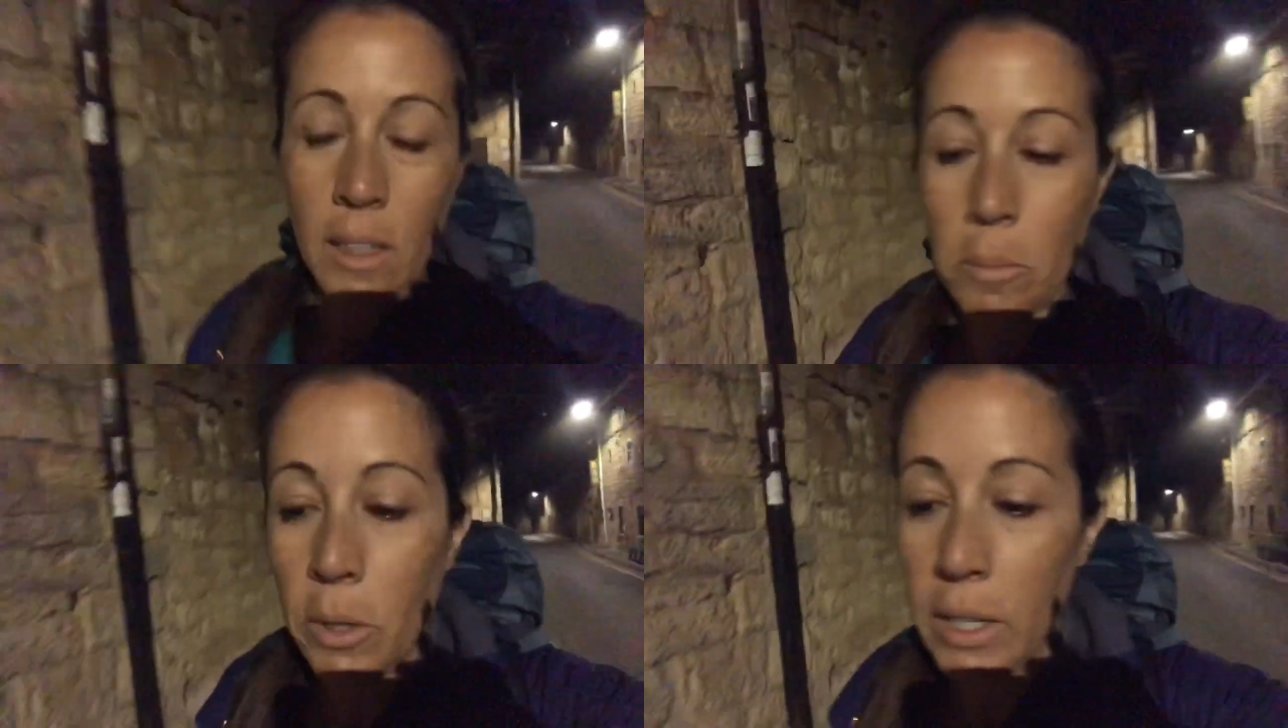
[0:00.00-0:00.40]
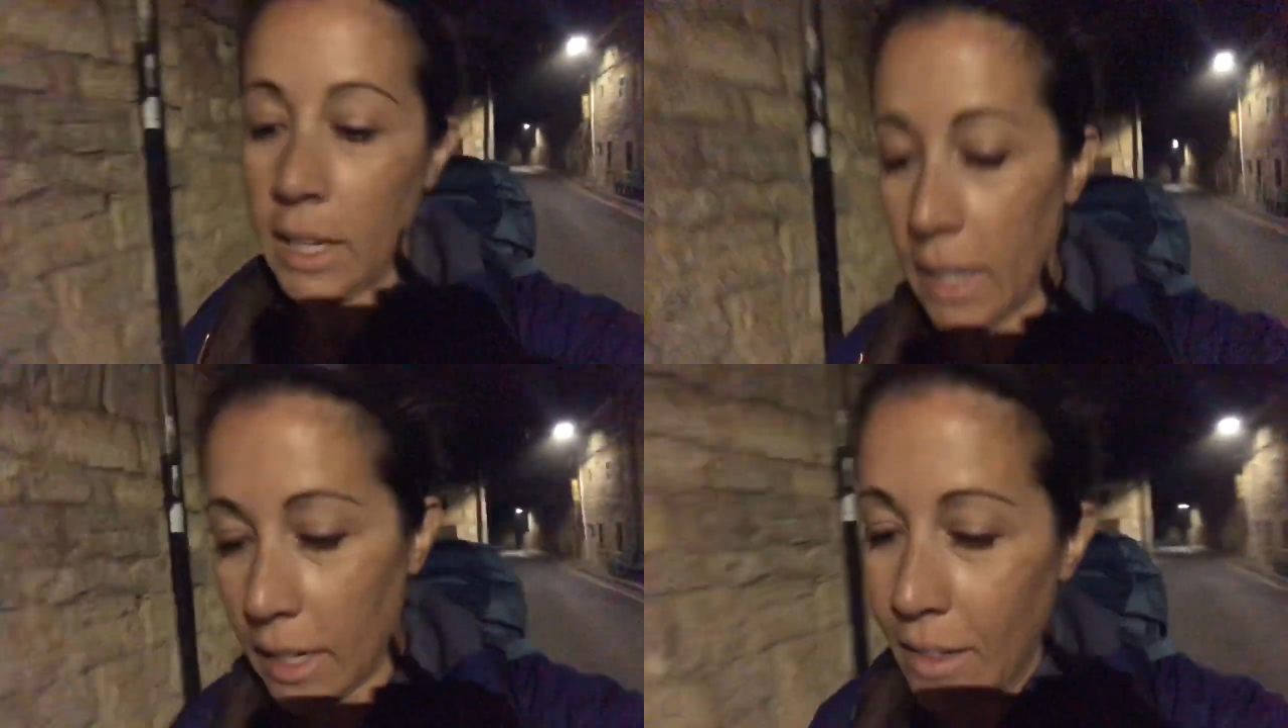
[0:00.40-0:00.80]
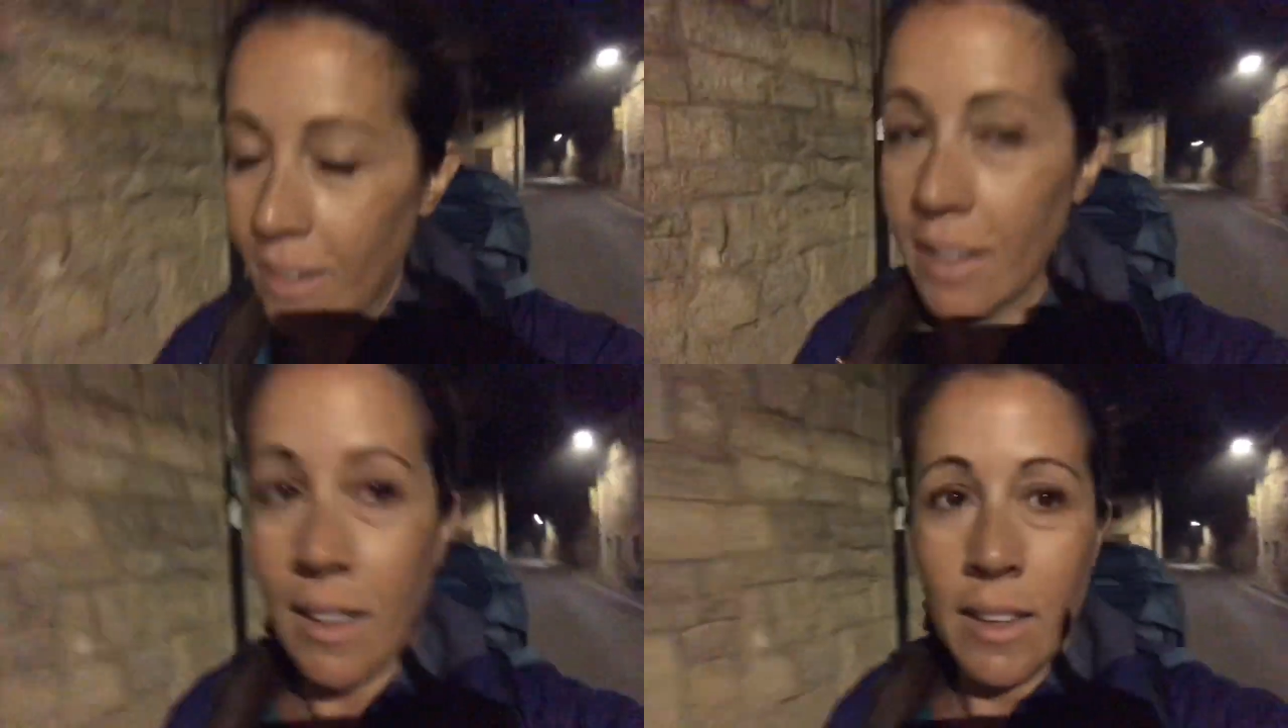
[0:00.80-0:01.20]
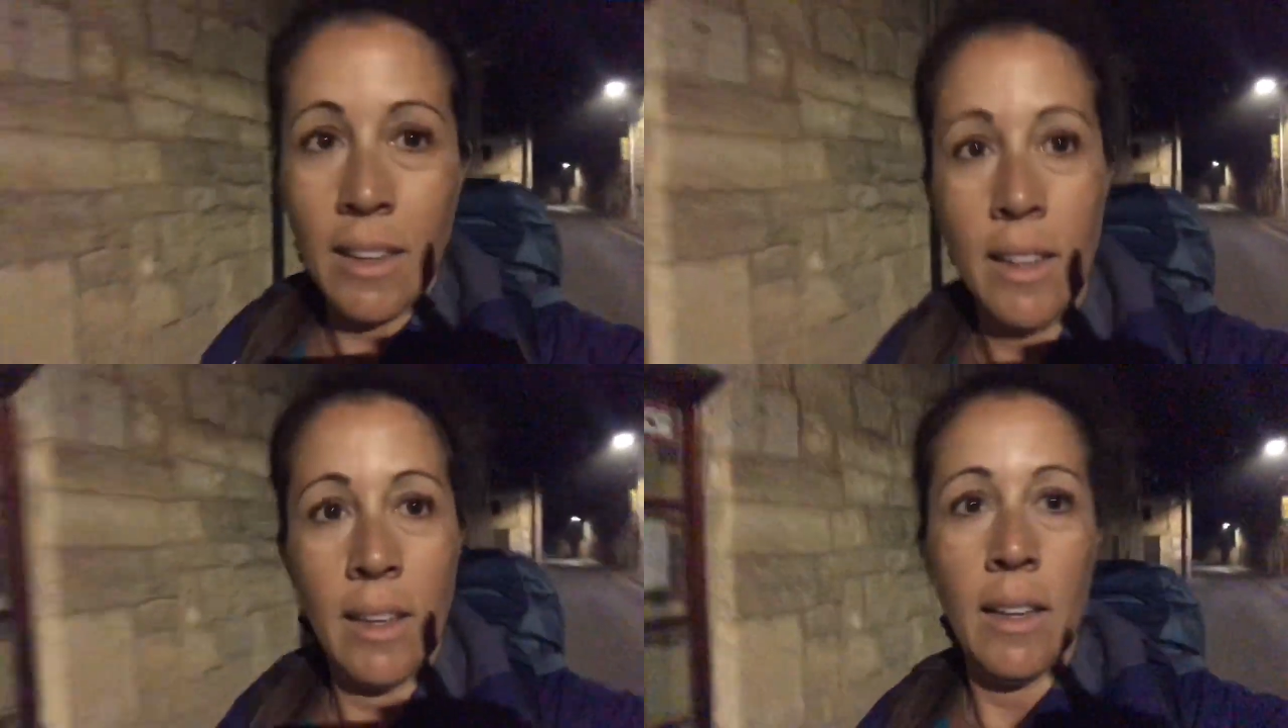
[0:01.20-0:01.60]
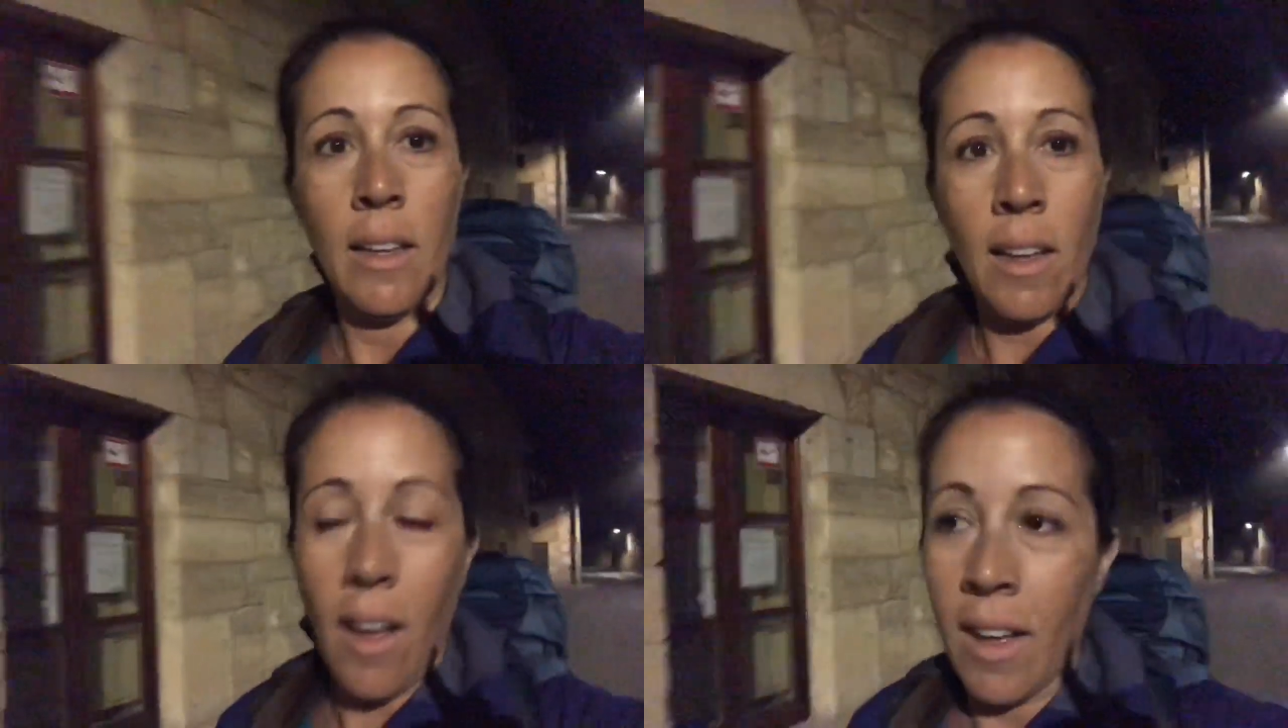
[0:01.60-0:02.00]
Good morning
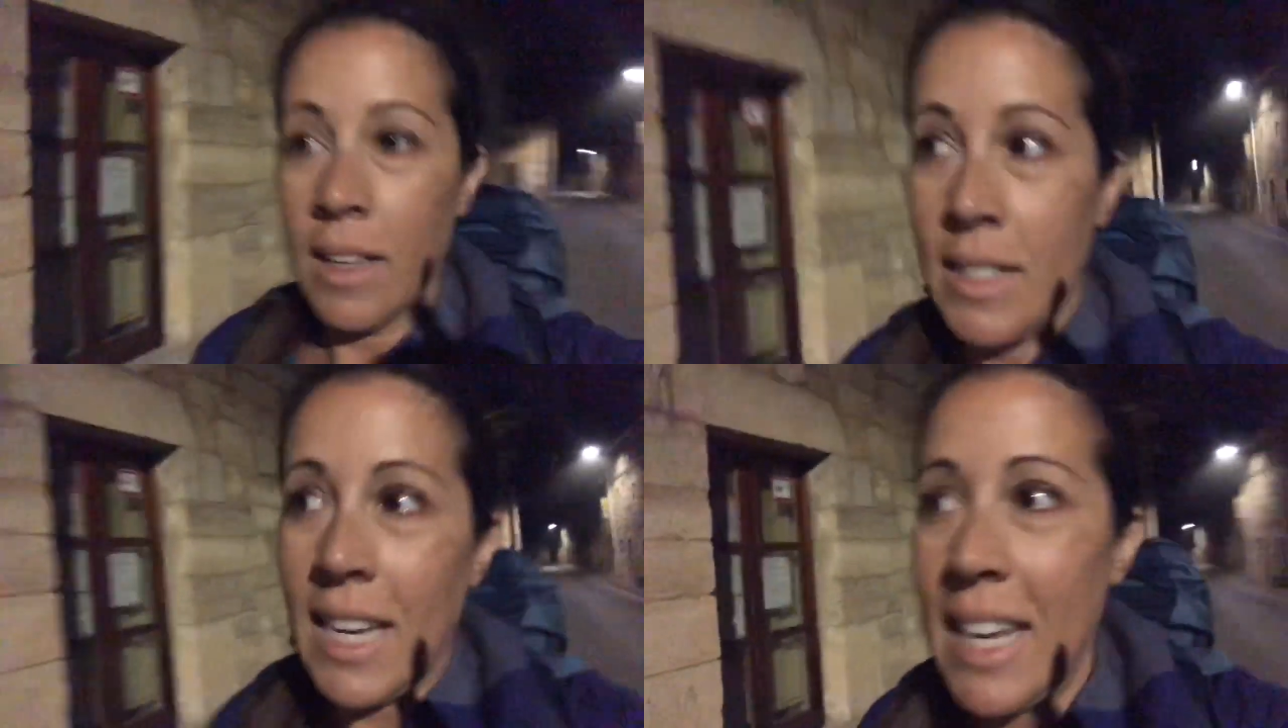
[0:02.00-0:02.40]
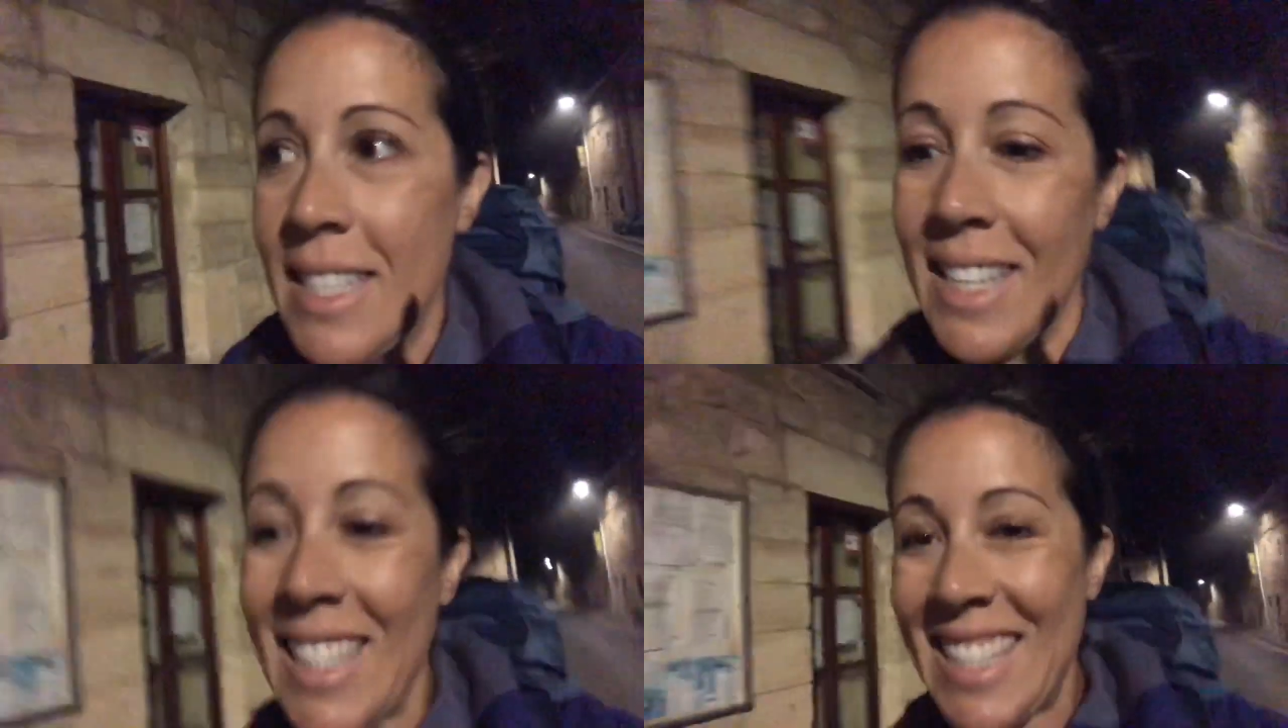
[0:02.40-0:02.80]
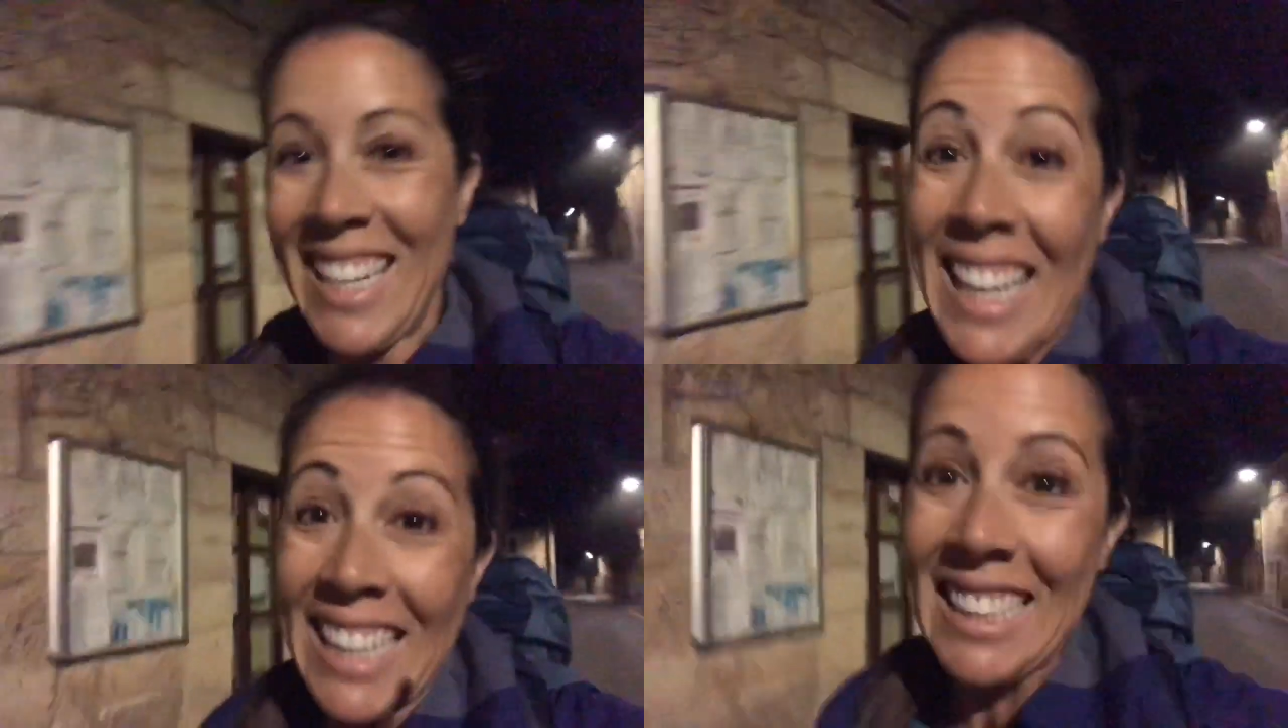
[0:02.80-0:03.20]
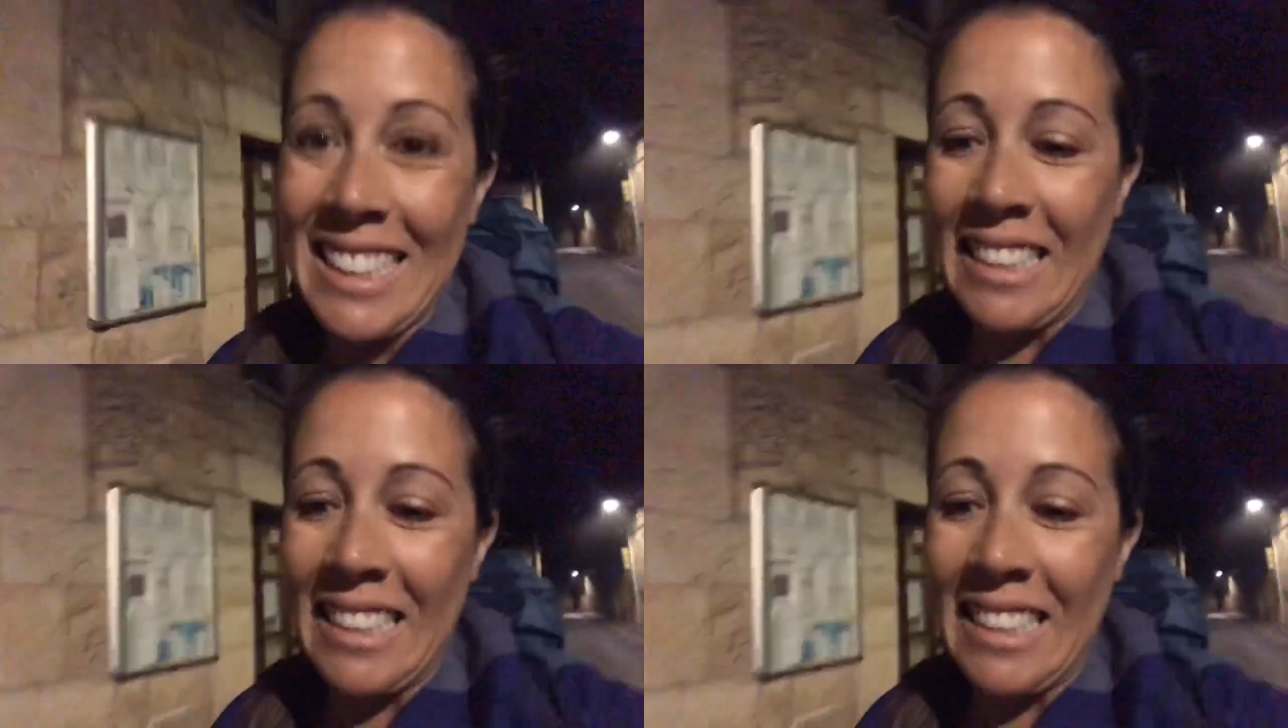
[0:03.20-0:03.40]
on day 16.